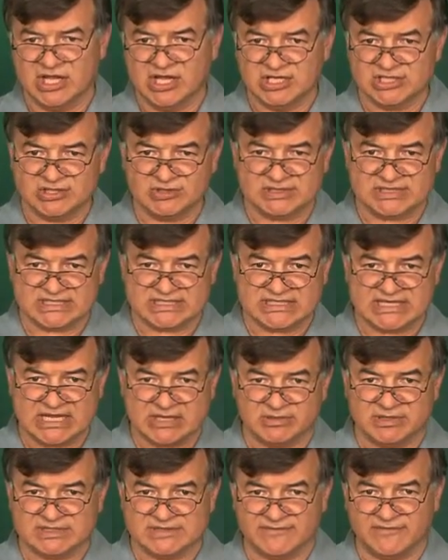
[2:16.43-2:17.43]
So it's a
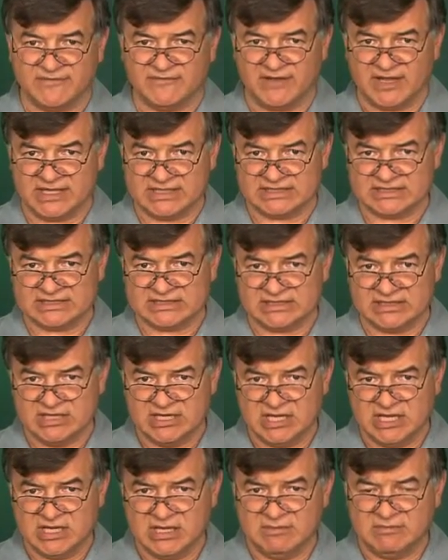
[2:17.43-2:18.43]
sequence of events,
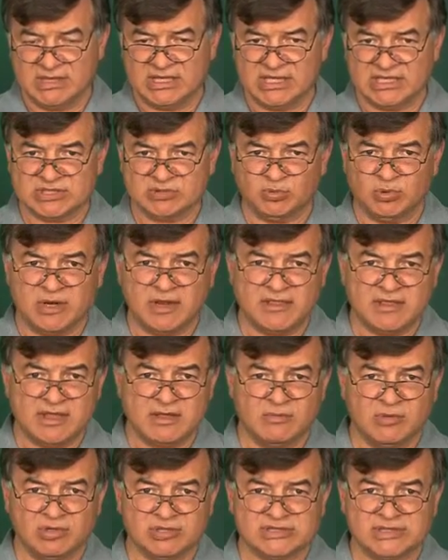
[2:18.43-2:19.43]
because one of the
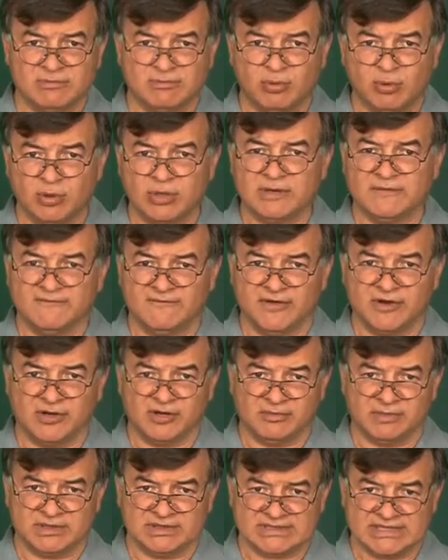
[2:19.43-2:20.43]
most important
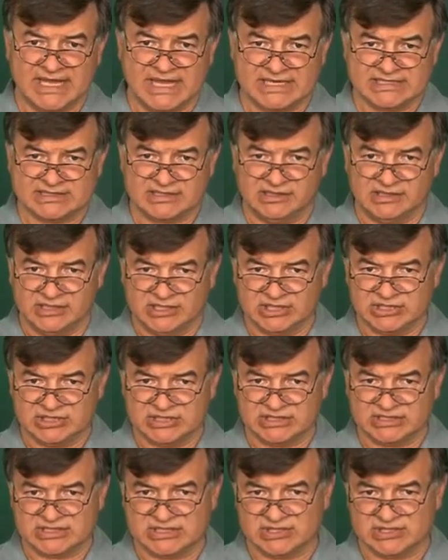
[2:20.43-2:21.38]
variables as clinicians,